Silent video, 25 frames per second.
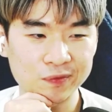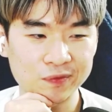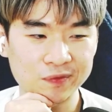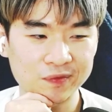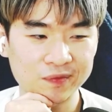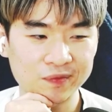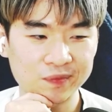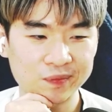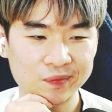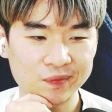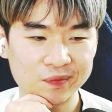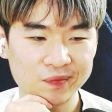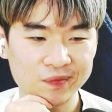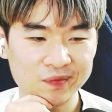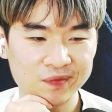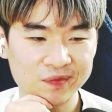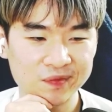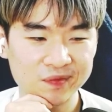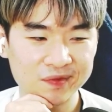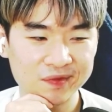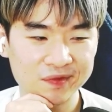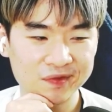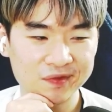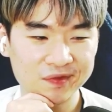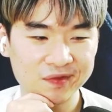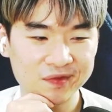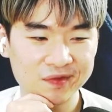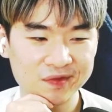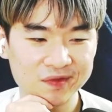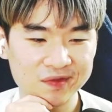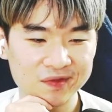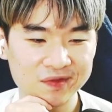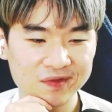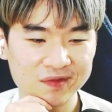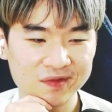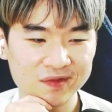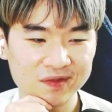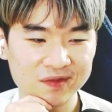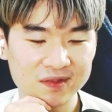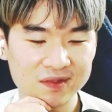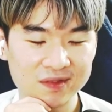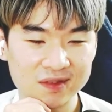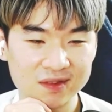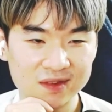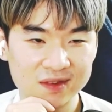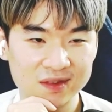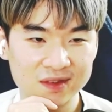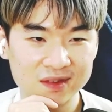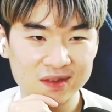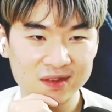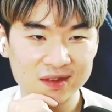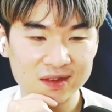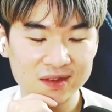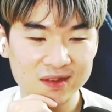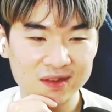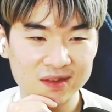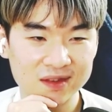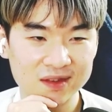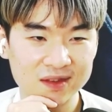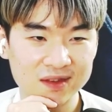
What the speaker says: (no one is talking)